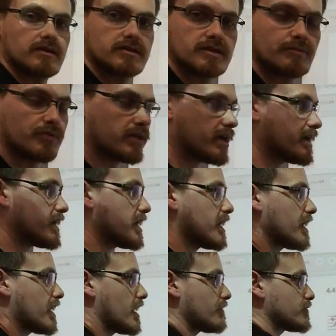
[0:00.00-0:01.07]
to play
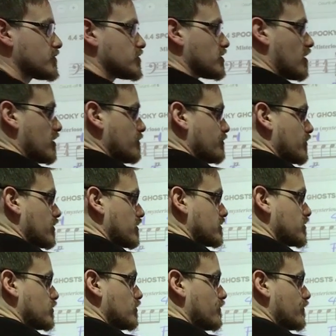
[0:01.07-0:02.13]
F sharp,
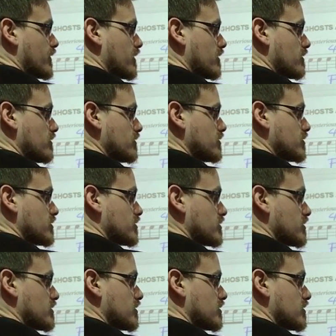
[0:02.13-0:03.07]
2 fingers,